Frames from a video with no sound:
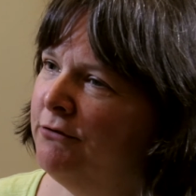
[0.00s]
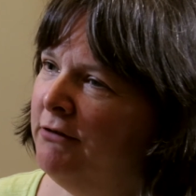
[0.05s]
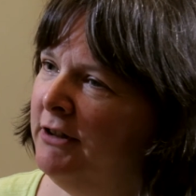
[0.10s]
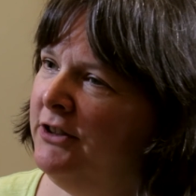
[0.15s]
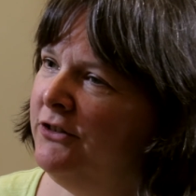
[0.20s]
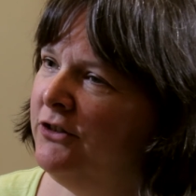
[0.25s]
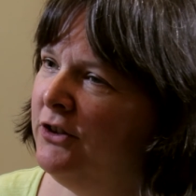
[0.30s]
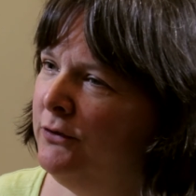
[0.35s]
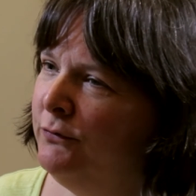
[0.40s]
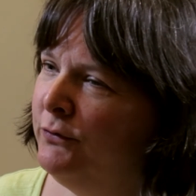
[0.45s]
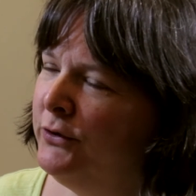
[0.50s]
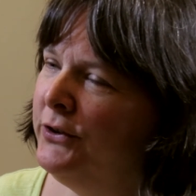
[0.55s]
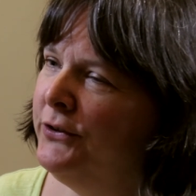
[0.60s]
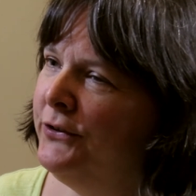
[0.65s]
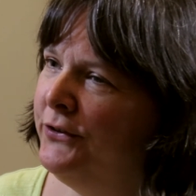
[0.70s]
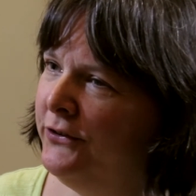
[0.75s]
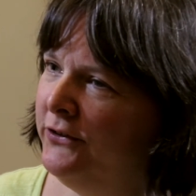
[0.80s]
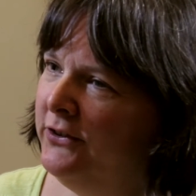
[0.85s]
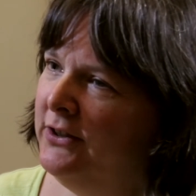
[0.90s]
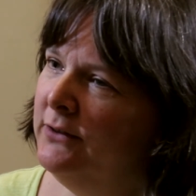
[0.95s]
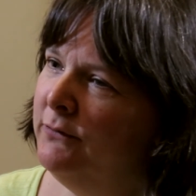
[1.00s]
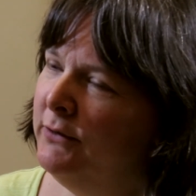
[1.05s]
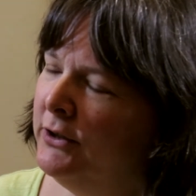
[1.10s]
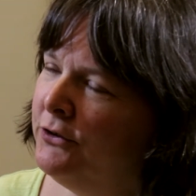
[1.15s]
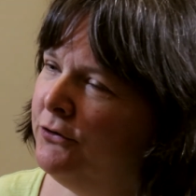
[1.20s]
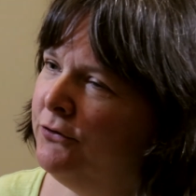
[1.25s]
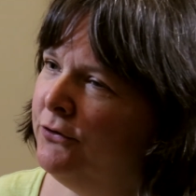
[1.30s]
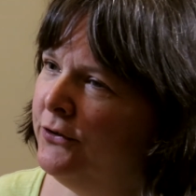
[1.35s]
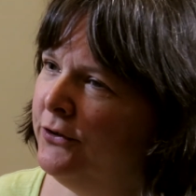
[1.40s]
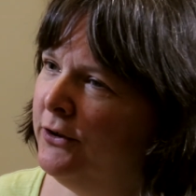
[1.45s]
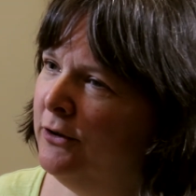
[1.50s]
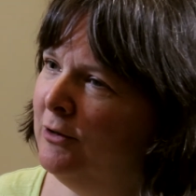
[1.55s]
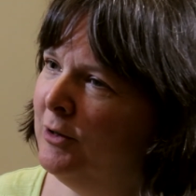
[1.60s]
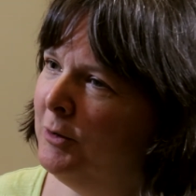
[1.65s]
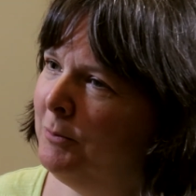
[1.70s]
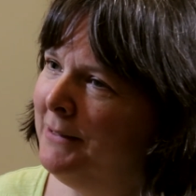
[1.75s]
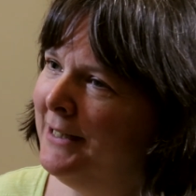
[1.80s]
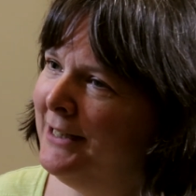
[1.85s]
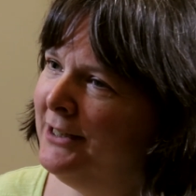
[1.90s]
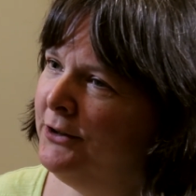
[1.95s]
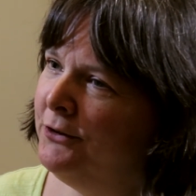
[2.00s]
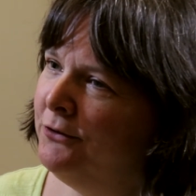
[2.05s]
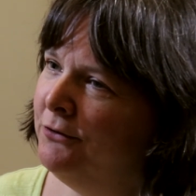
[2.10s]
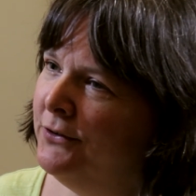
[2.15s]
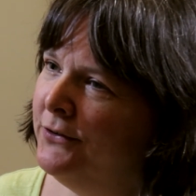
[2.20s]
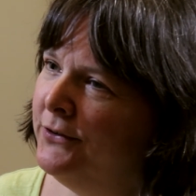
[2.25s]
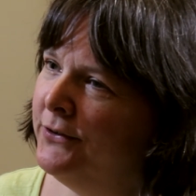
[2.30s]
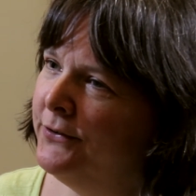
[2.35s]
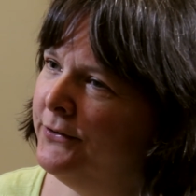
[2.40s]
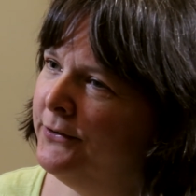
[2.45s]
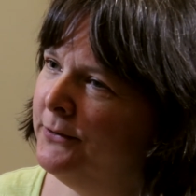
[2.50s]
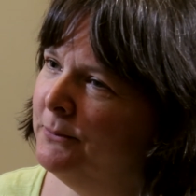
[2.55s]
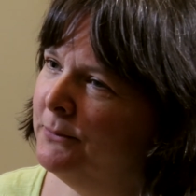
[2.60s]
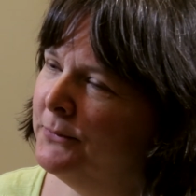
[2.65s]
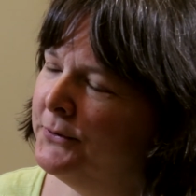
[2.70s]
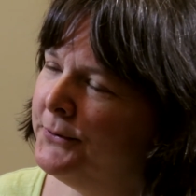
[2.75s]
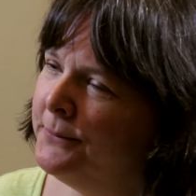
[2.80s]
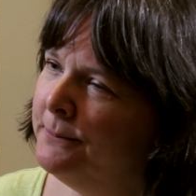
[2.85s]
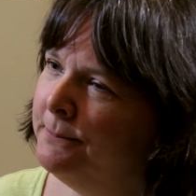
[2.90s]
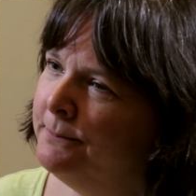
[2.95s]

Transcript: great diversity of extrasolar planetary systems?